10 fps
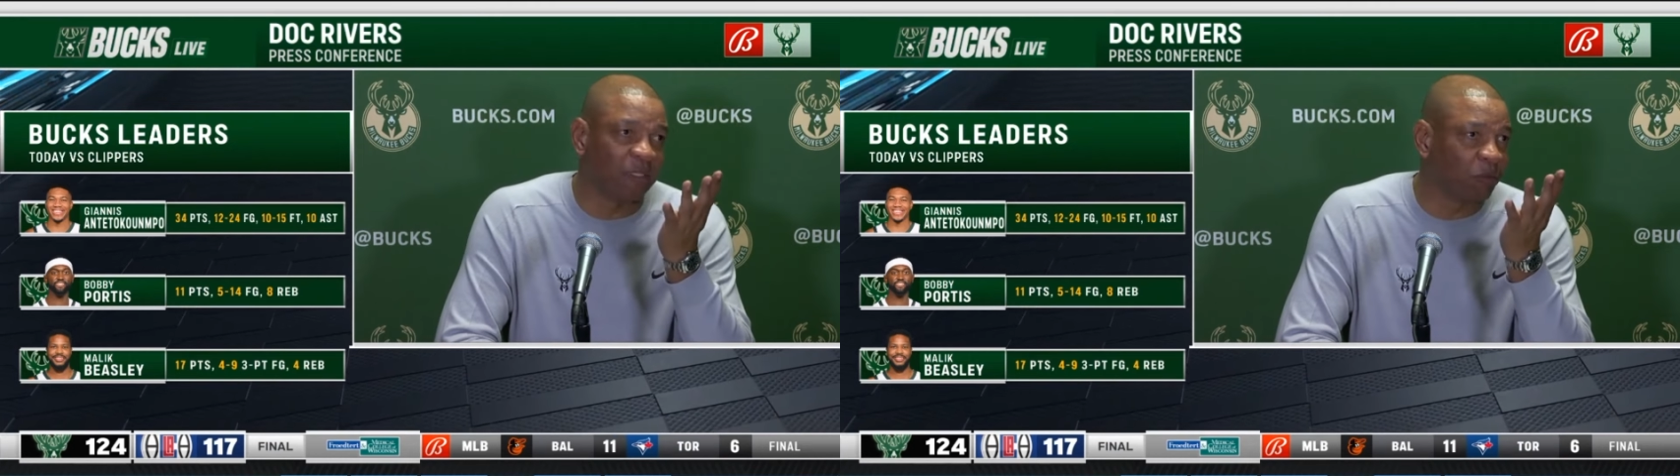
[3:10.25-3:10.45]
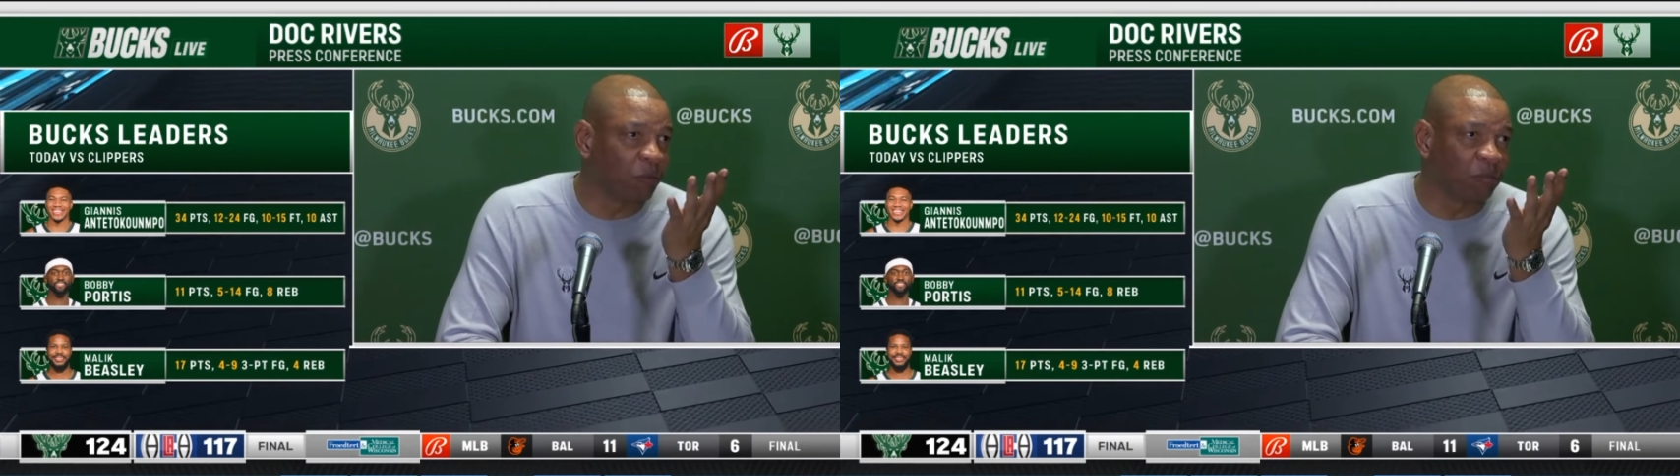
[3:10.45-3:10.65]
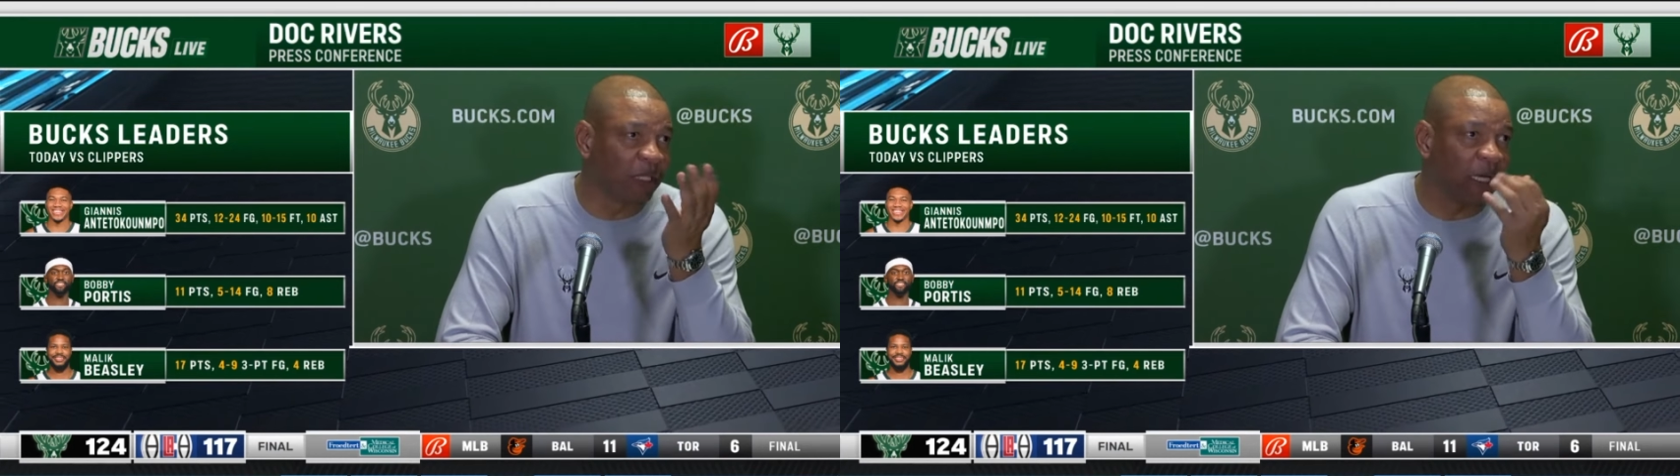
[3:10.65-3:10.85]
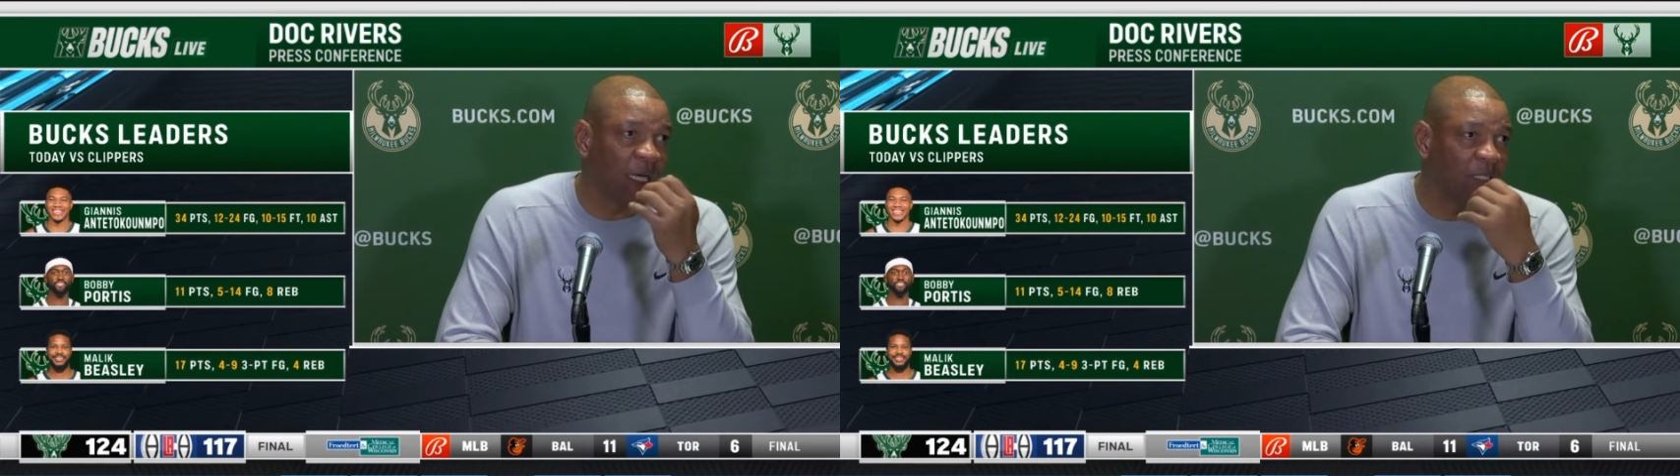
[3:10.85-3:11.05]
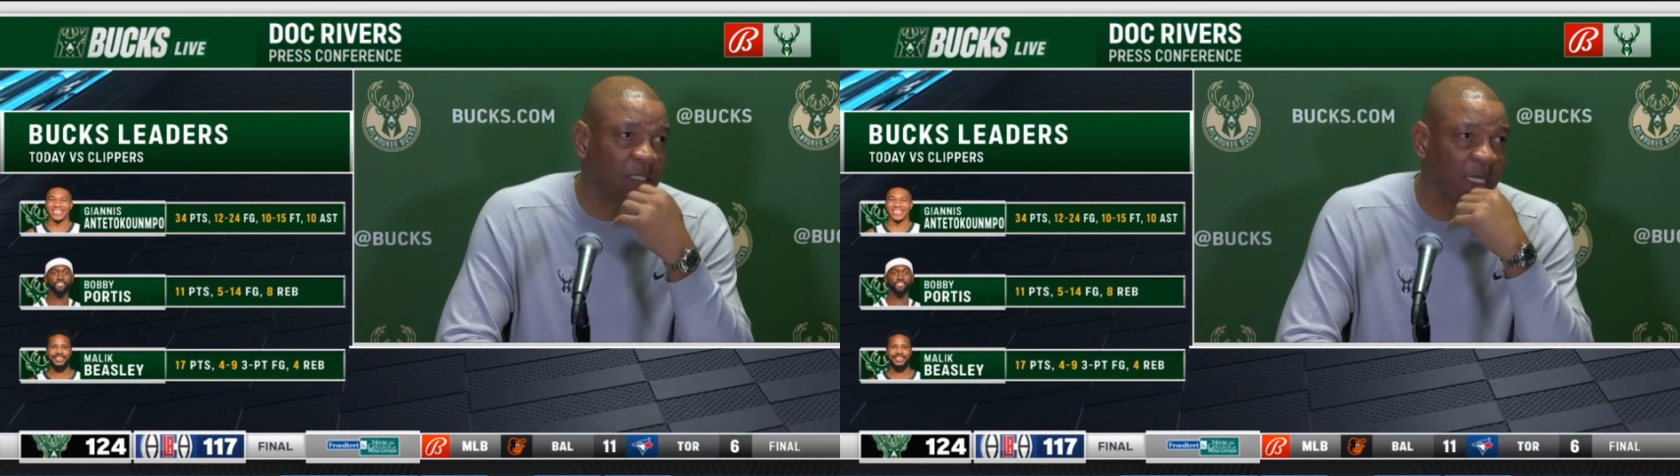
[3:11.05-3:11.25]
group of
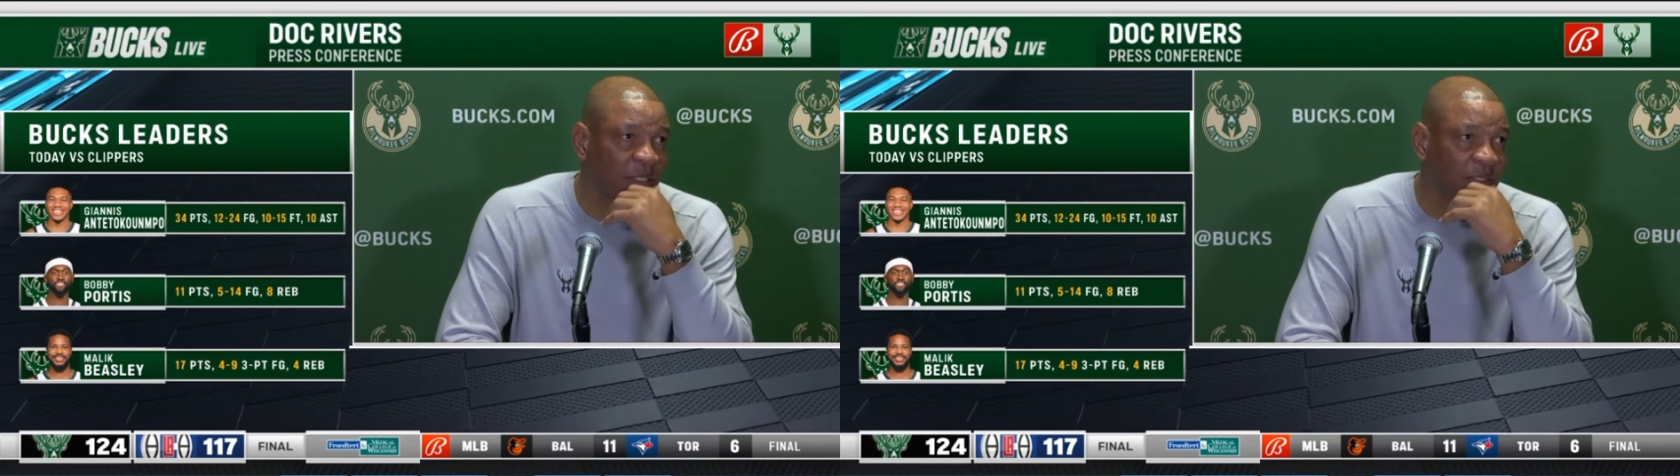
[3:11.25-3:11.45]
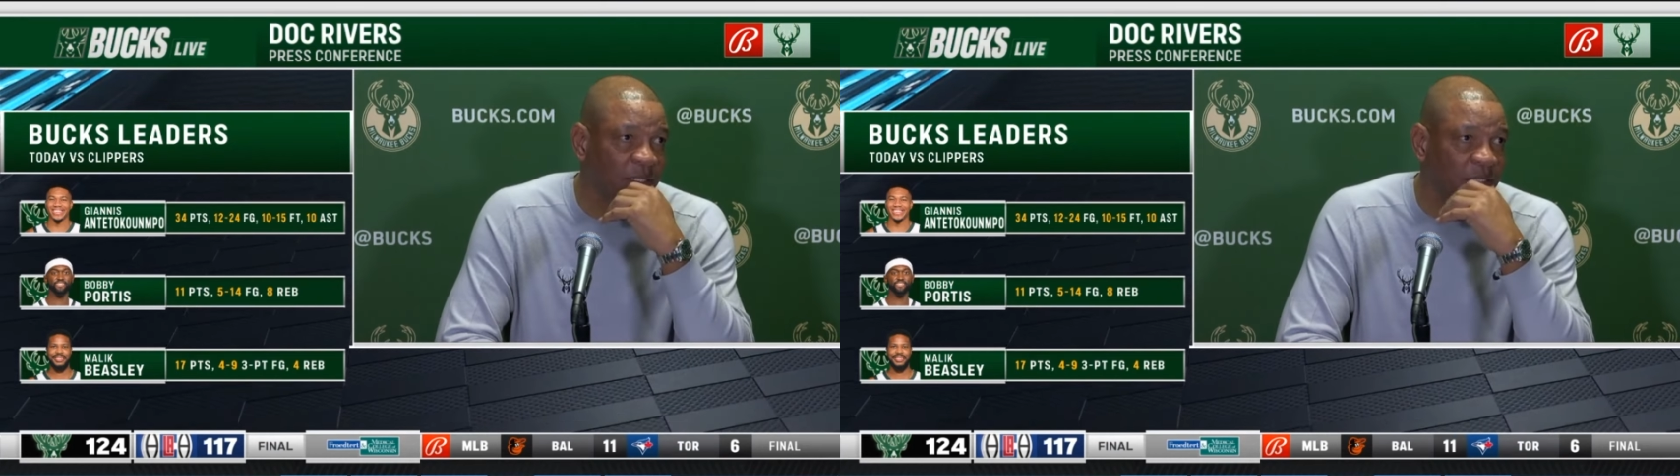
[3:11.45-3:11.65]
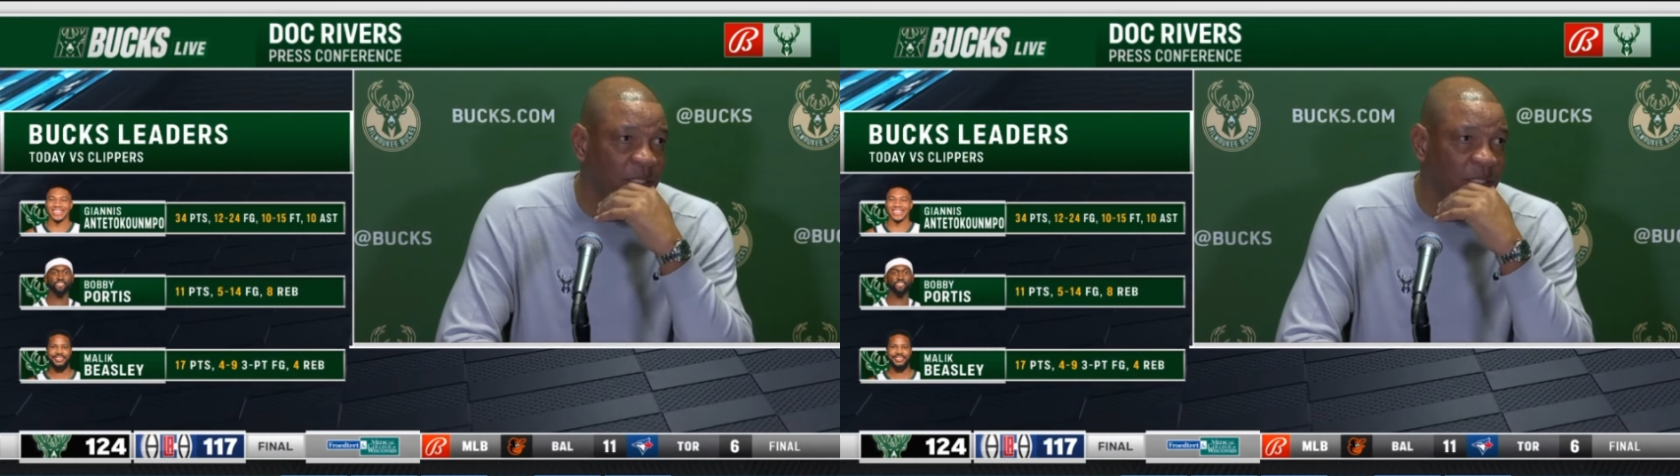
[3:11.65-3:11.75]
guys, honestly.